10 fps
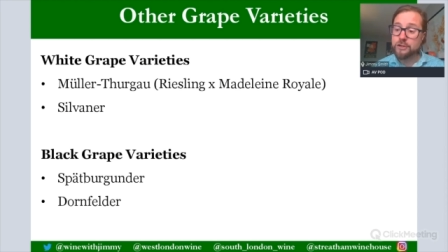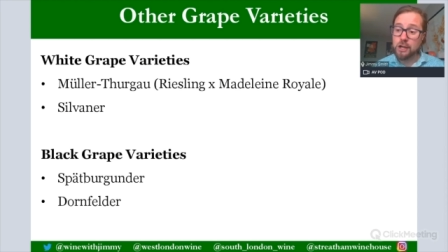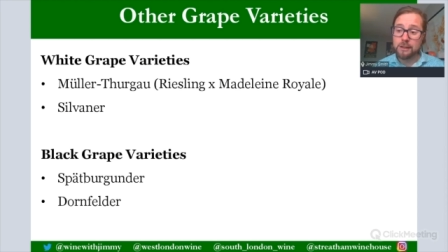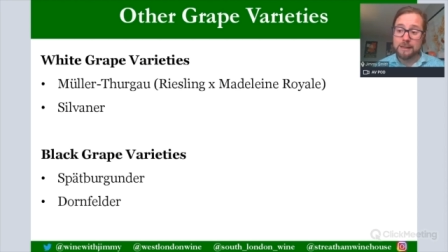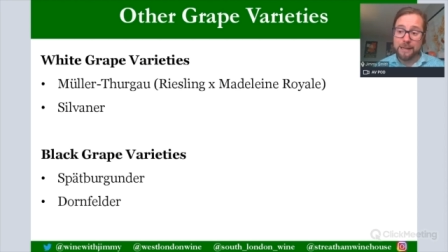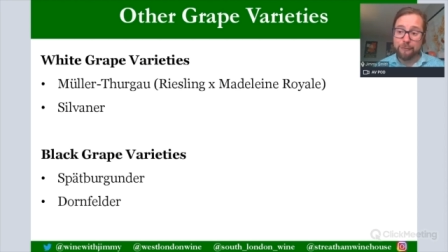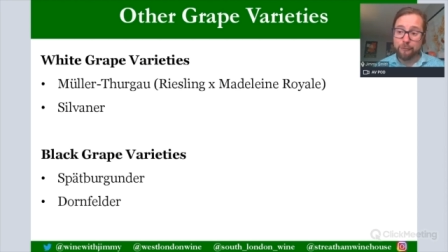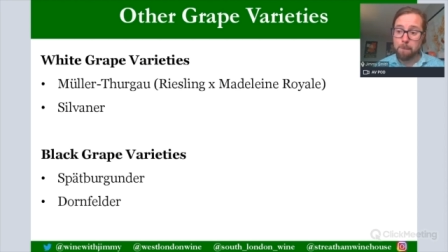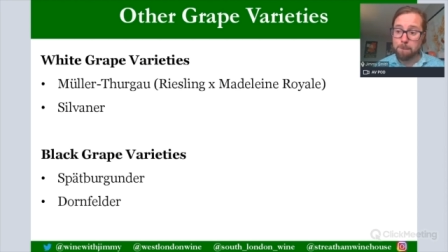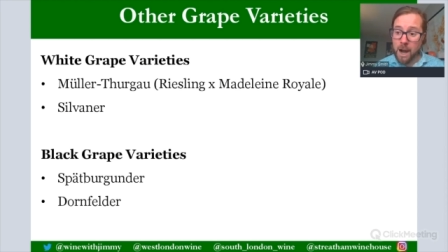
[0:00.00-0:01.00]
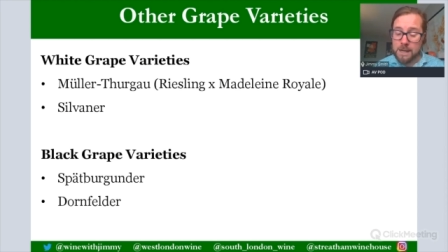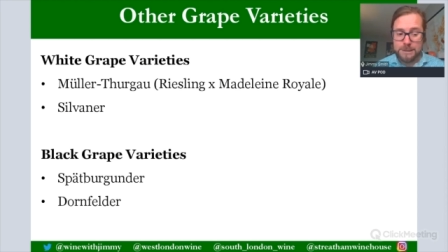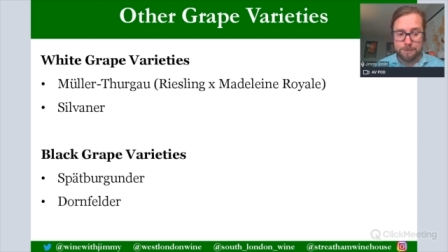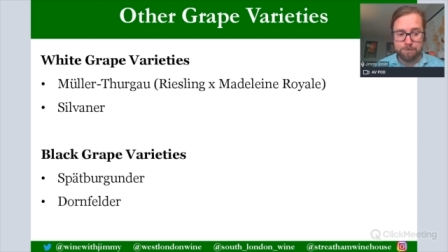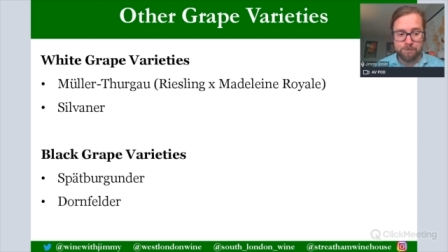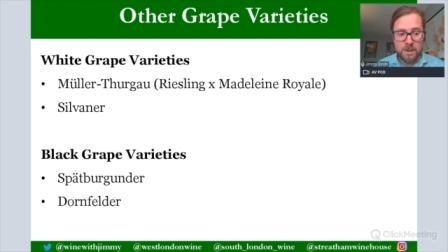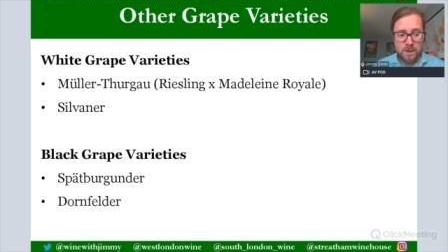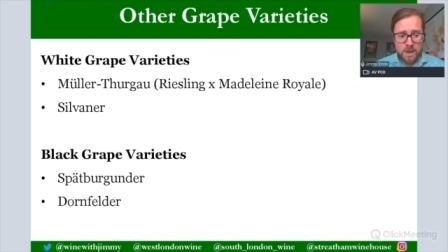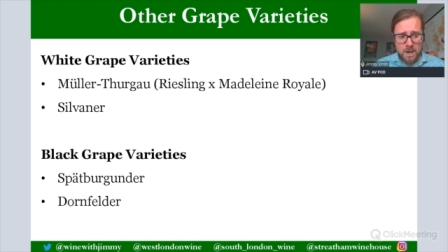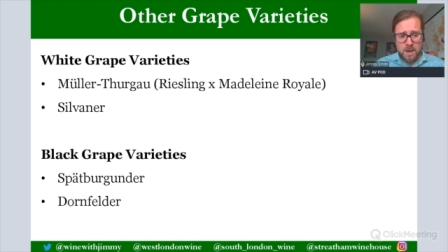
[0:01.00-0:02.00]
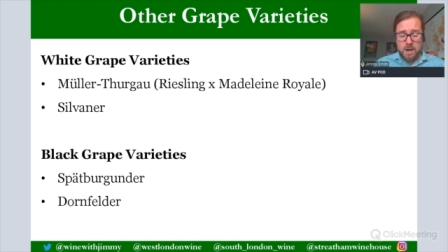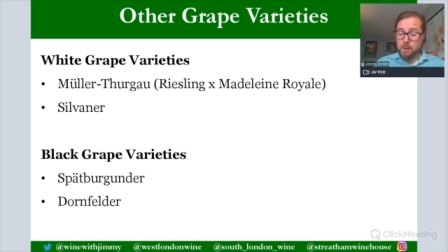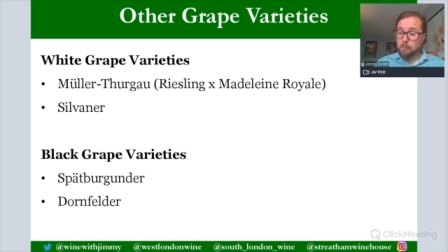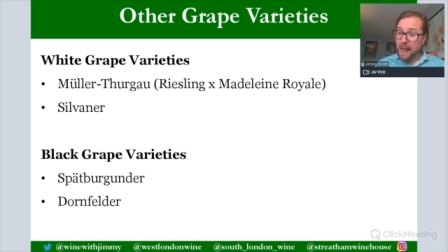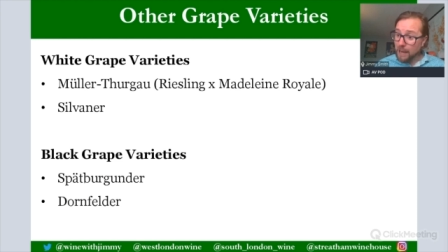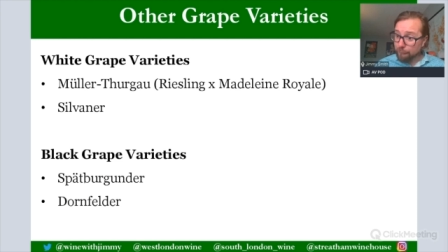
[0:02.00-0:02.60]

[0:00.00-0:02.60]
certainly from Baden. Black